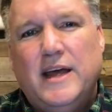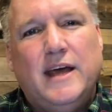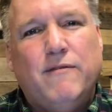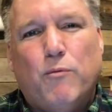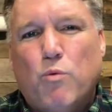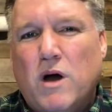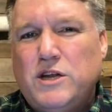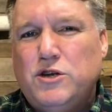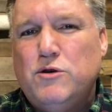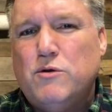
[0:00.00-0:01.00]
if
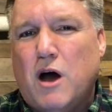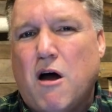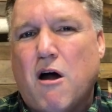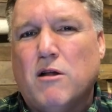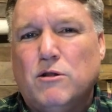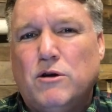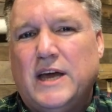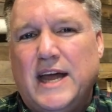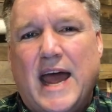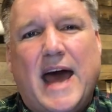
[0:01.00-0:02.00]
what you are
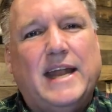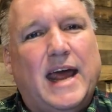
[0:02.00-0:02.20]
looking at